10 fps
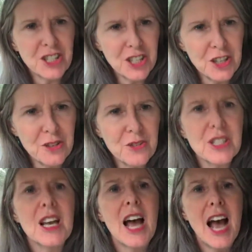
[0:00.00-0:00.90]

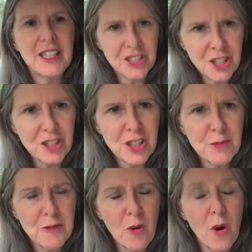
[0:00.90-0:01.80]
choose, I choose to
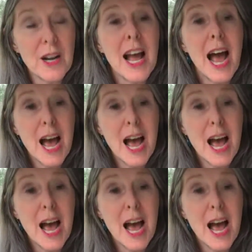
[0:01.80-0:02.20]
move forward.